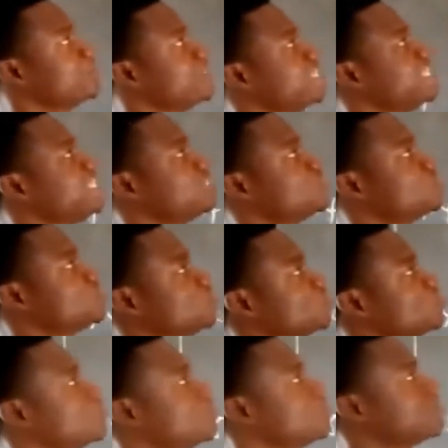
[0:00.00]
we need
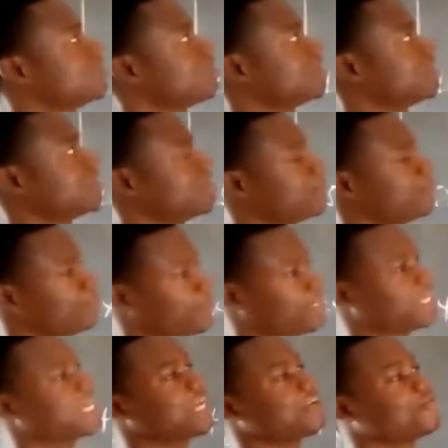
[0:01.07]
to be
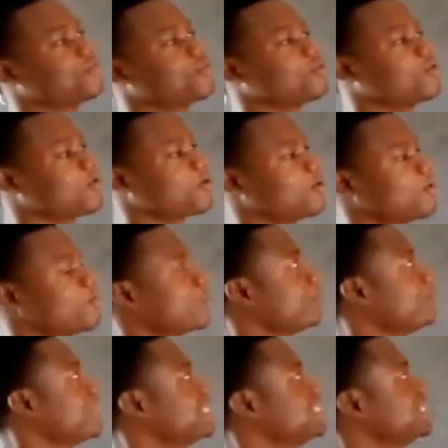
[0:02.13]
careful
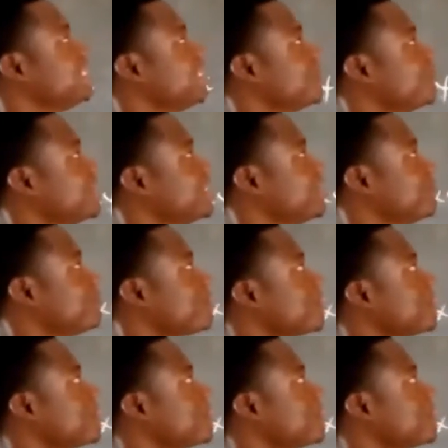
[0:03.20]
when we are dealing with them.